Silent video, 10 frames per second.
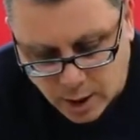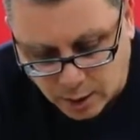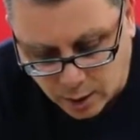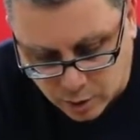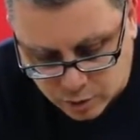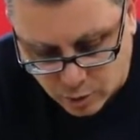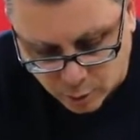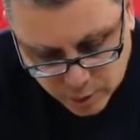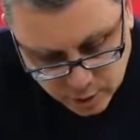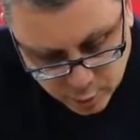and a low
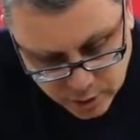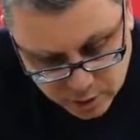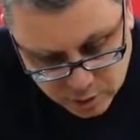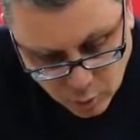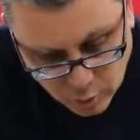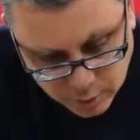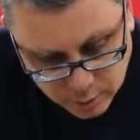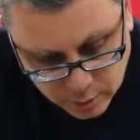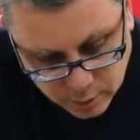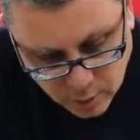side. When you reinstall
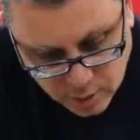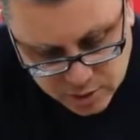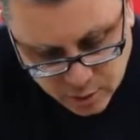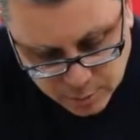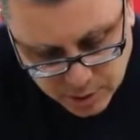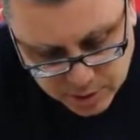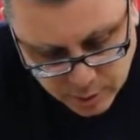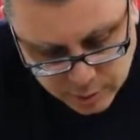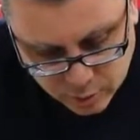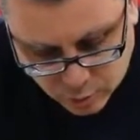it, the high side must
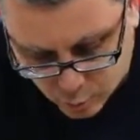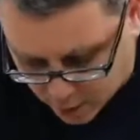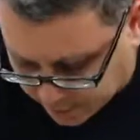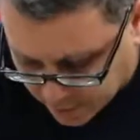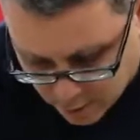go a certain way.